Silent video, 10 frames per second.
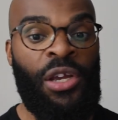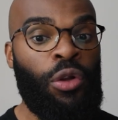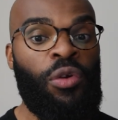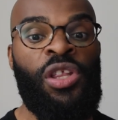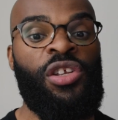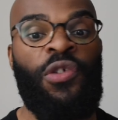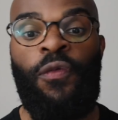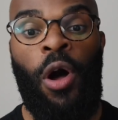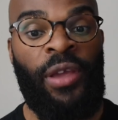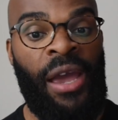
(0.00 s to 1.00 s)
including the
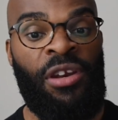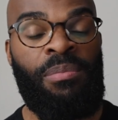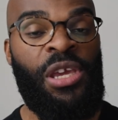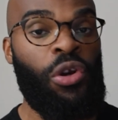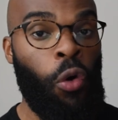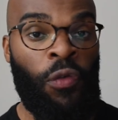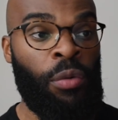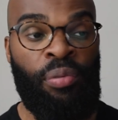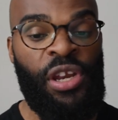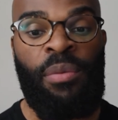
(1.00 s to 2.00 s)
Duval County meet over
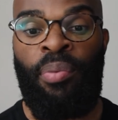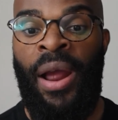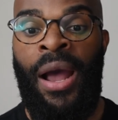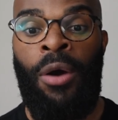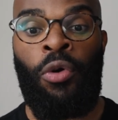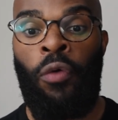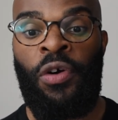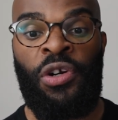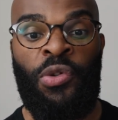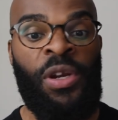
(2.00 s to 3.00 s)
Brittany Brown,
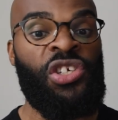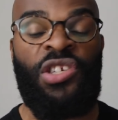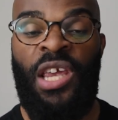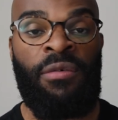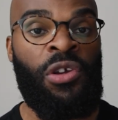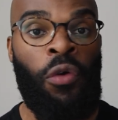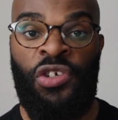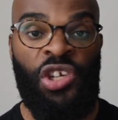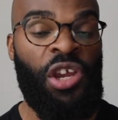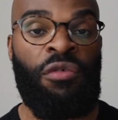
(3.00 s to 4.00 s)
over Twani Shateri, over
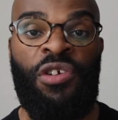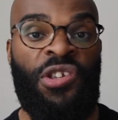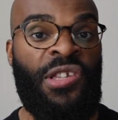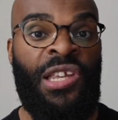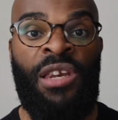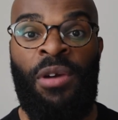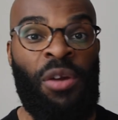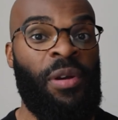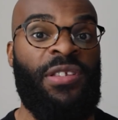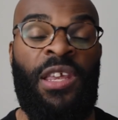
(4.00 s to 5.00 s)
Sha’Carri Richardson, Mary
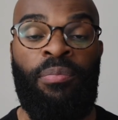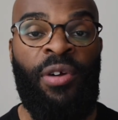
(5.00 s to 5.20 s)
Beth St.